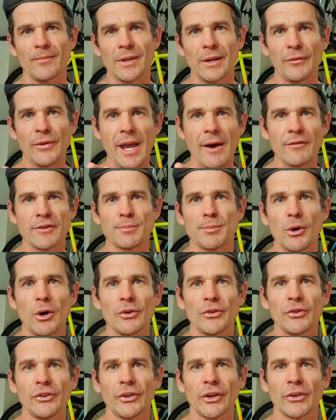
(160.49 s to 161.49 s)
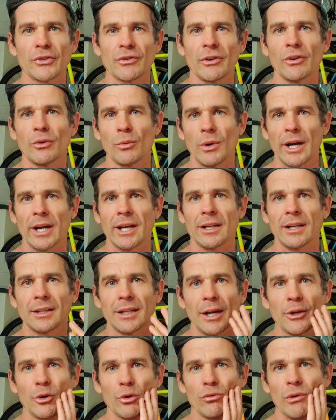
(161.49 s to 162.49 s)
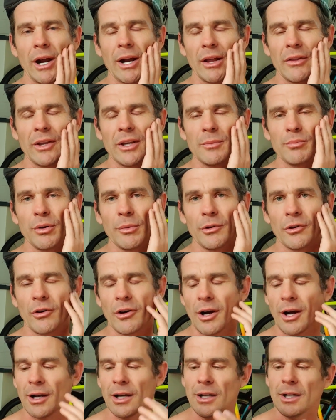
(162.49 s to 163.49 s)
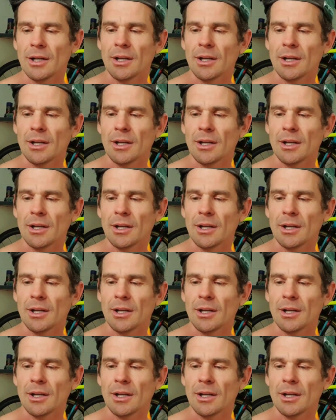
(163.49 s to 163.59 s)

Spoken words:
If the average person says you're underweight and you're a runner, then you're probably all right.